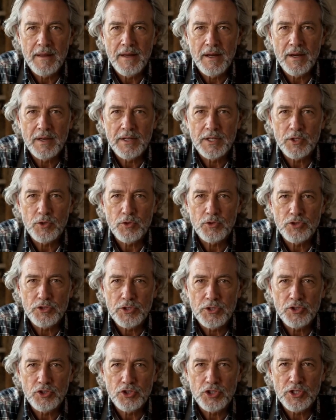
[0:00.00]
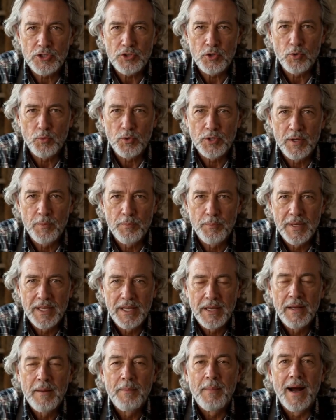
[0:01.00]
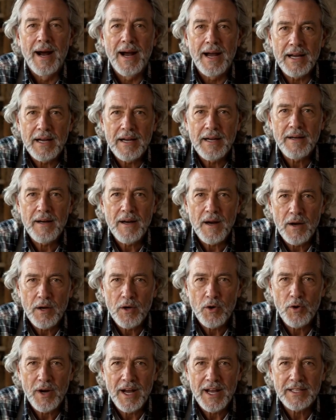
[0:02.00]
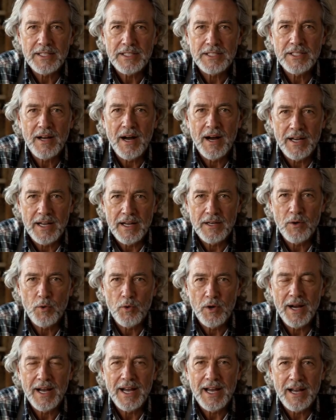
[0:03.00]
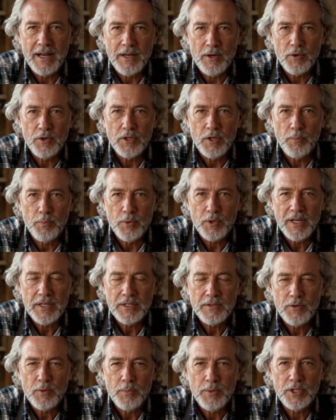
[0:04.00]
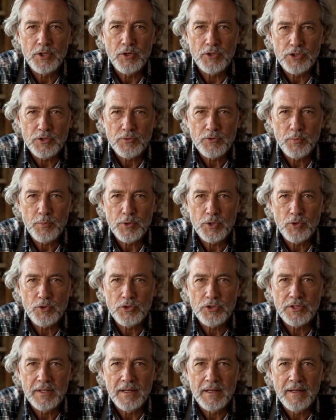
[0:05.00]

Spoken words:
A used chisel with a pitted back, a cracked socket, or a handle compressed from years of abuse